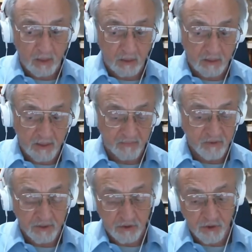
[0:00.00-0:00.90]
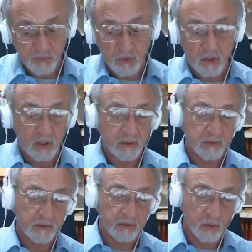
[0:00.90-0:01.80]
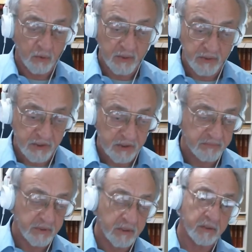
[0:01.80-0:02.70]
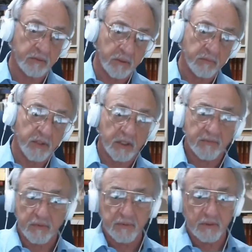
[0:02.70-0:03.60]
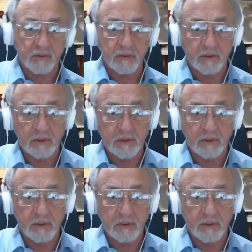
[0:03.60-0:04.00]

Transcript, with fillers: uh, have done us wrong or owe us something or whatever the